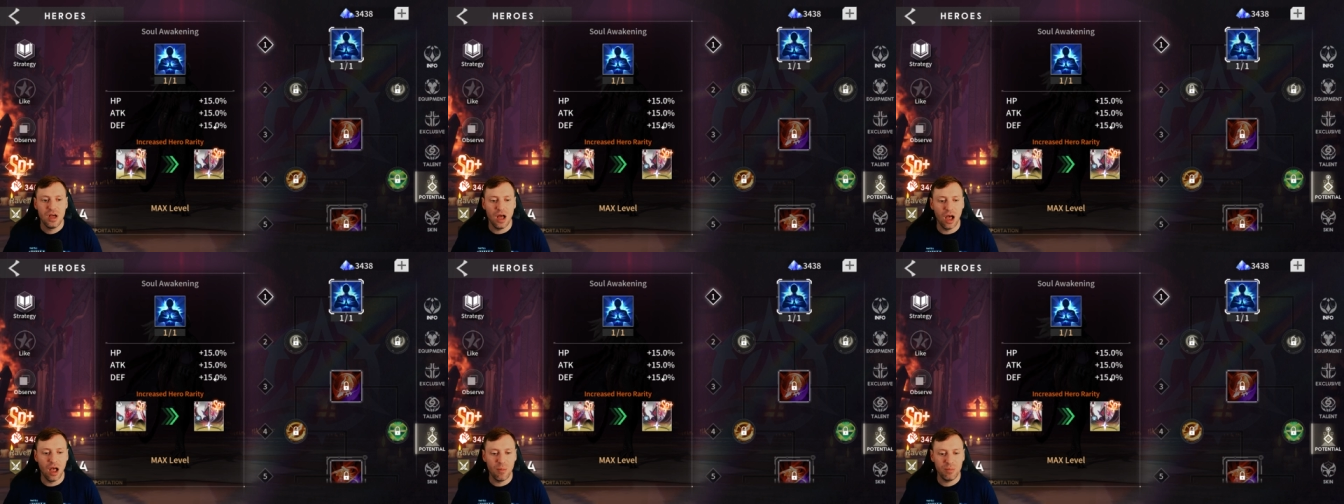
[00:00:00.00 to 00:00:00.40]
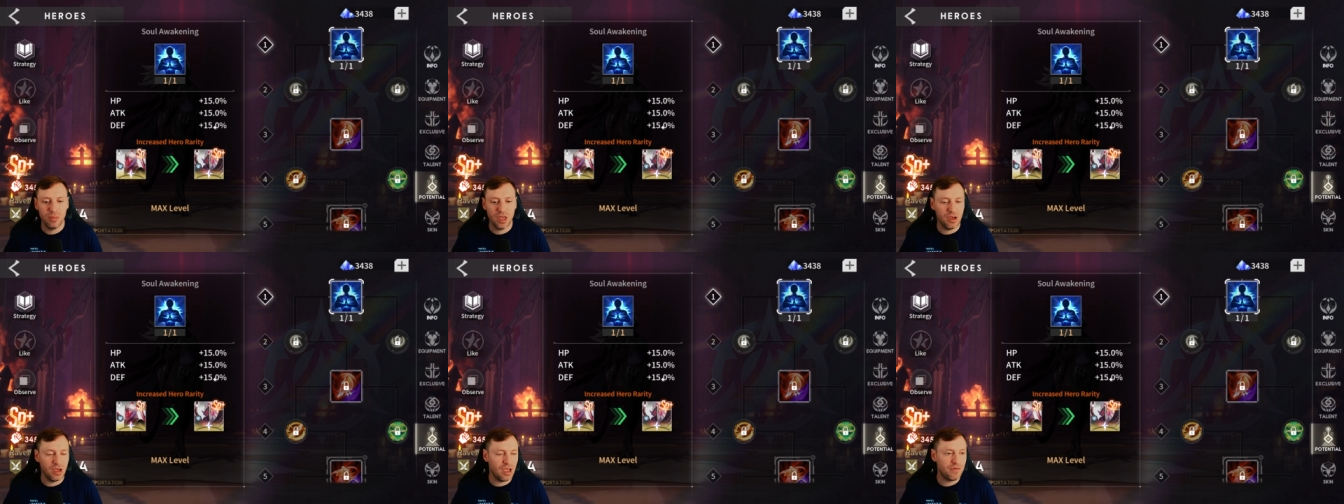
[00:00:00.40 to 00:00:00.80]
um,
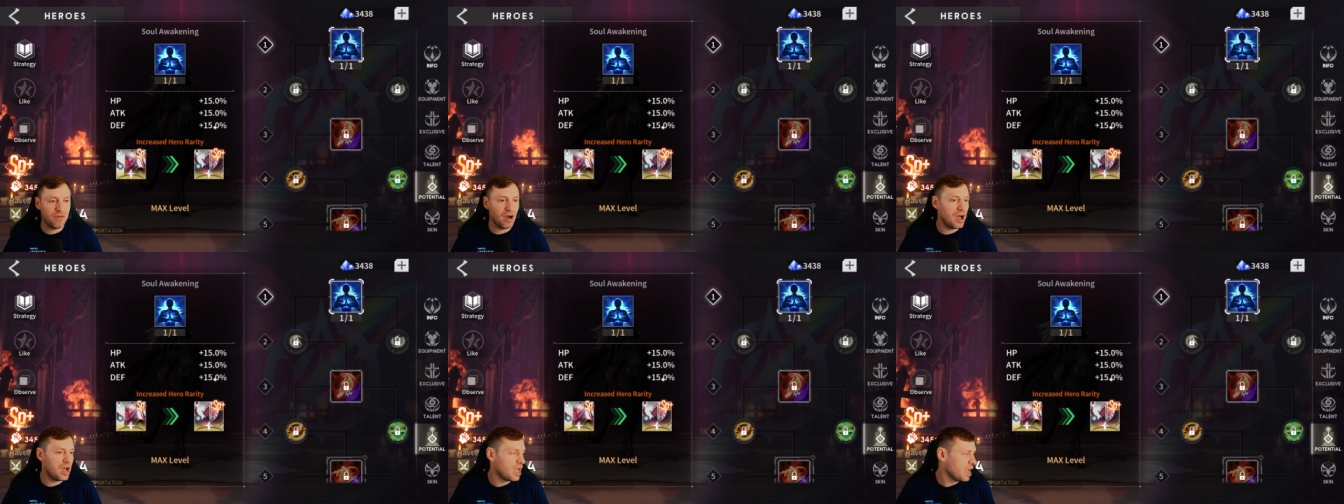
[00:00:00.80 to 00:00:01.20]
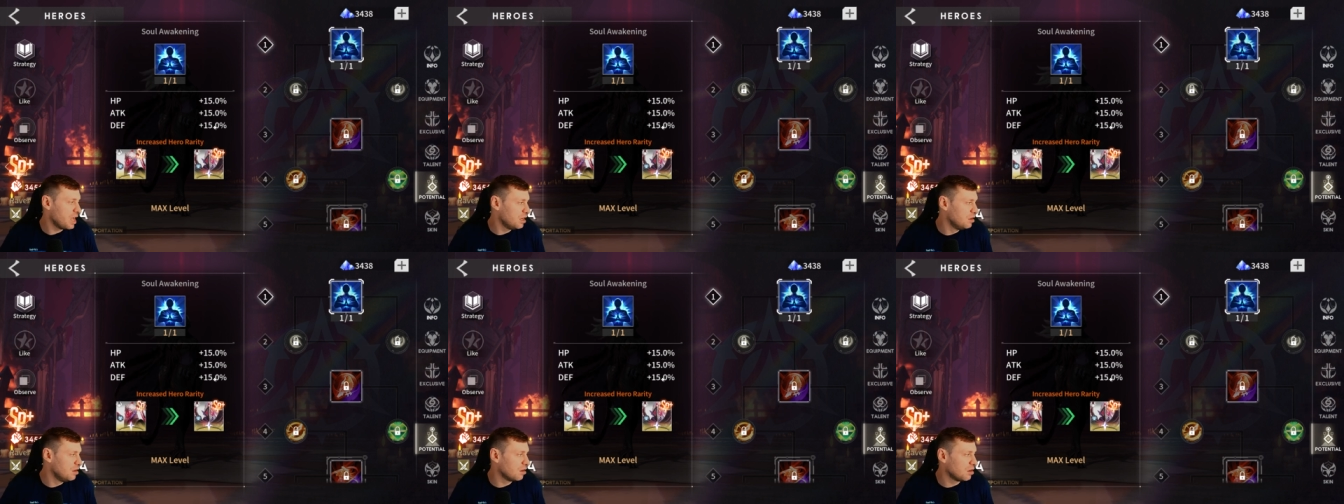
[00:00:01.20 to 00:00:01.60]
if
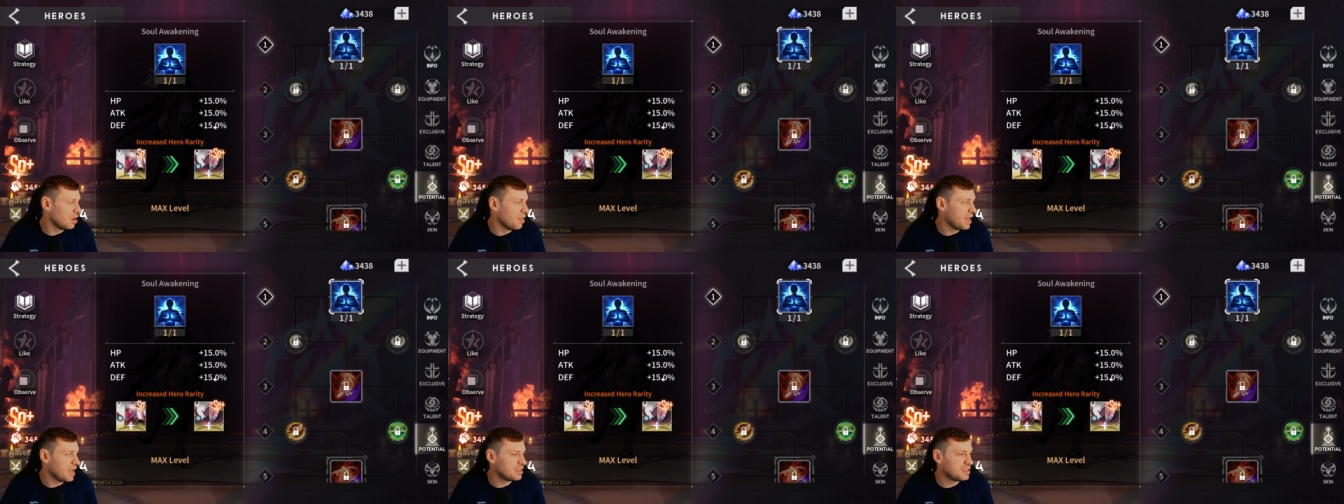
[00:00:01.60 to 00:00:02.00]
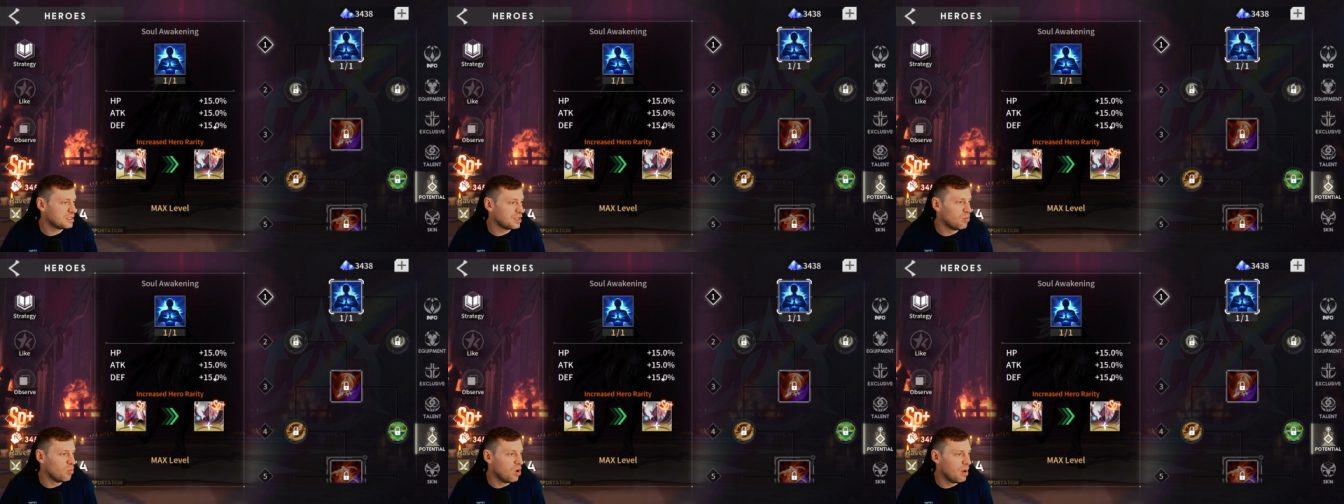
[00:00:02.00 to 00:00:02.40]
I look like that to
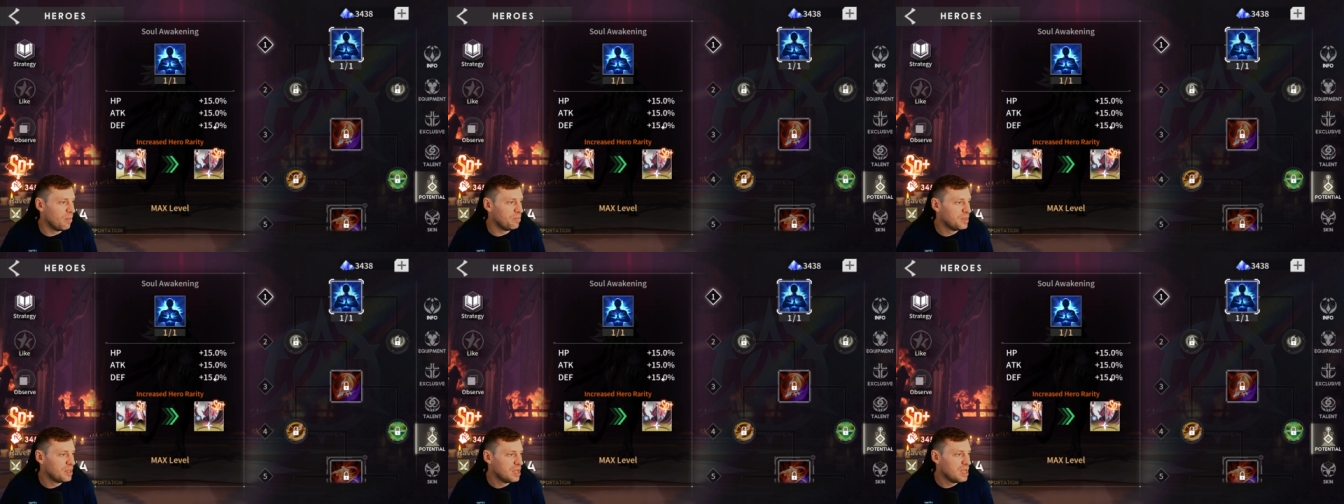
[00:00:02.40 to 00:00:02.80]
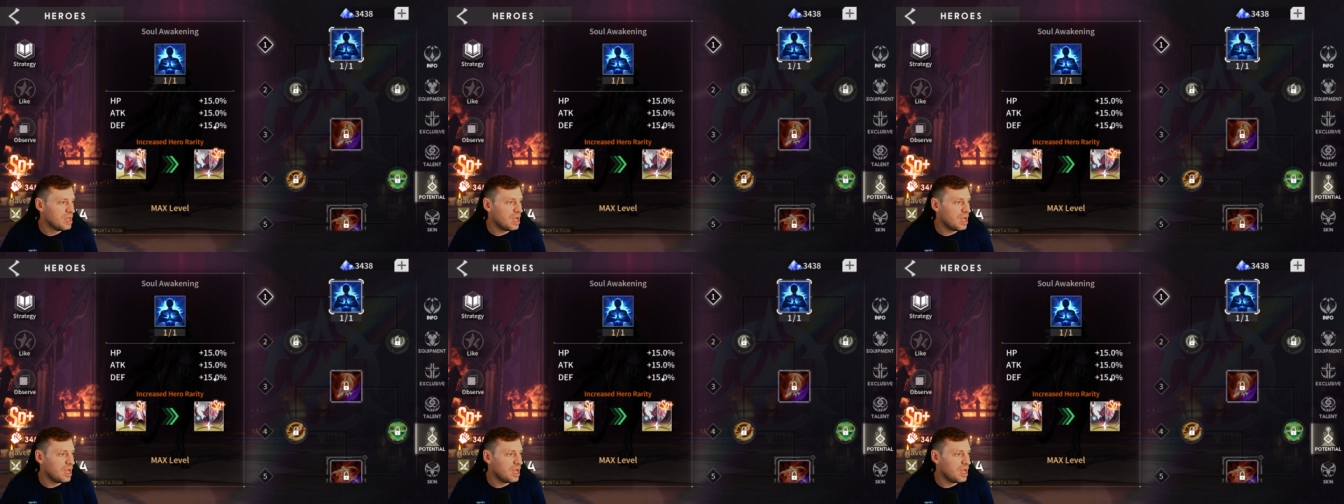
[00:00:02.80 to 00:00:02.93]
someone,